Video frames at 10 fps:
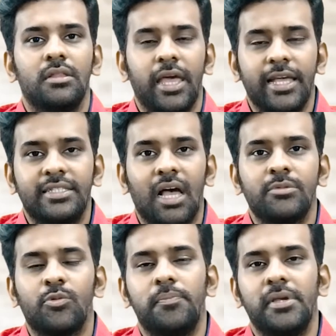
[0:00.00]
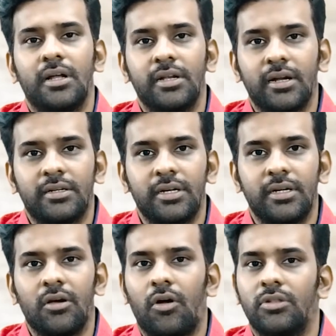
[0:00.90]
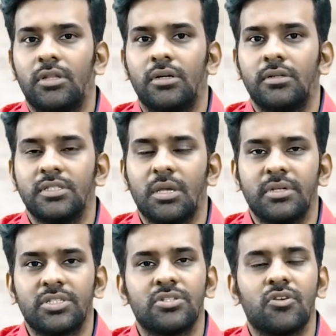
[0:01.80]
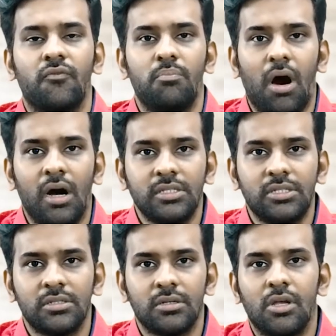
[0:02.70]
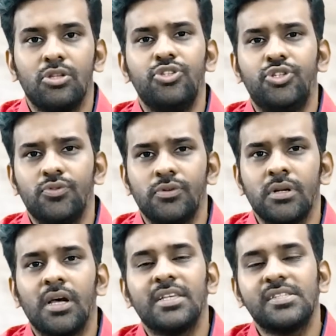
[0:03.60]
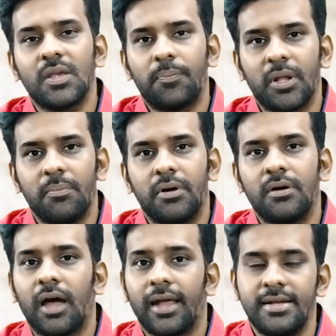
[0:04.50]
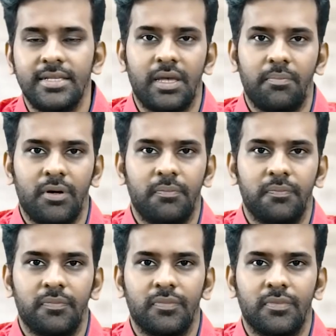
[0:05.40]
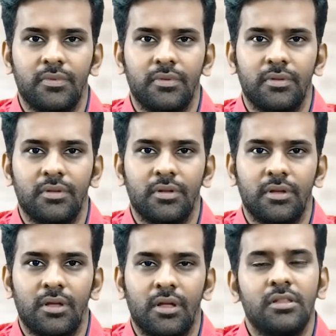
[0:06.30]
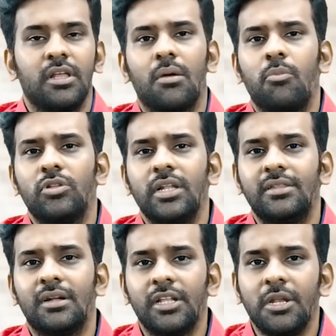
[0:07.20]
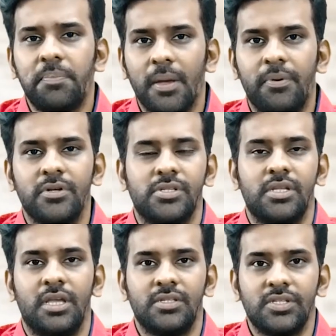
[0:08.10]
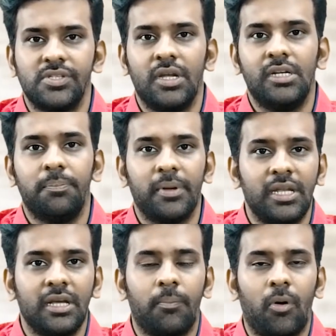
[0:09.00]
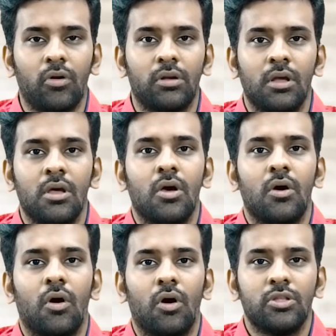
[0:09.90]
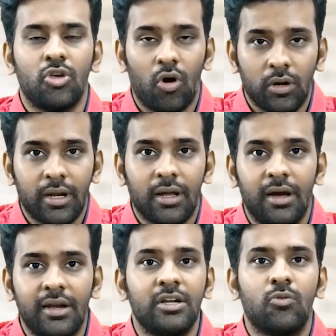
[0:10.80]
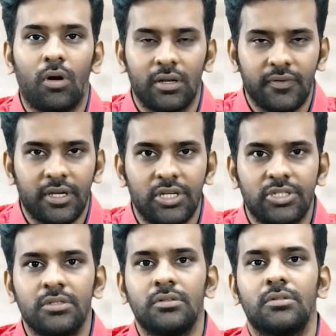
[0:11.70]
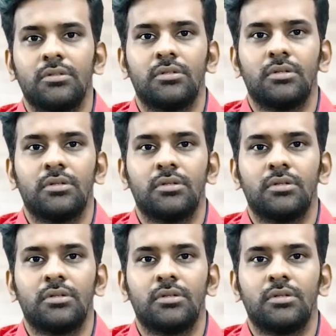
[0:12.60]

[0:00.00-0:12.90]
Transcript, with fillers: The exams will be conducted on the semesters of March, June, September and December. There are more than 13 papers in ACCA depending upon uh, your current qualification.